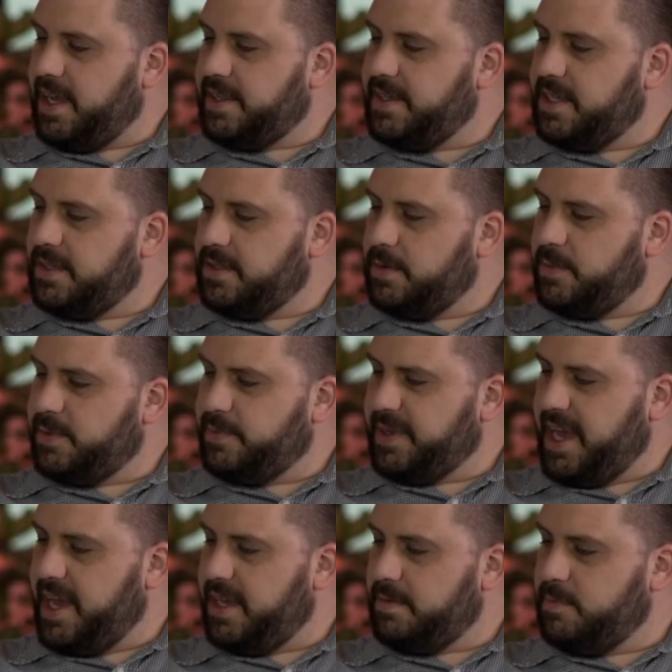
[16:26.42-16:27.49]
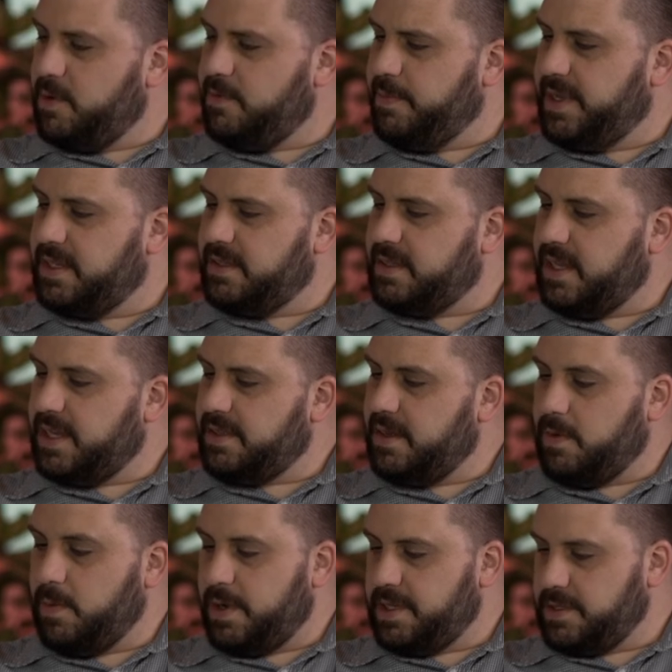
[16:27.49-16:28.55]
on the aluminum can movement like
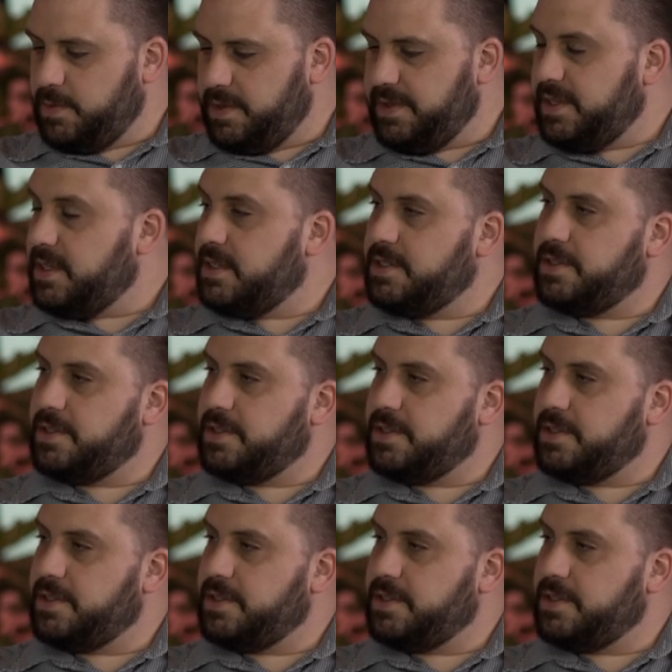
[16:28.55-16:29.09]
there was with the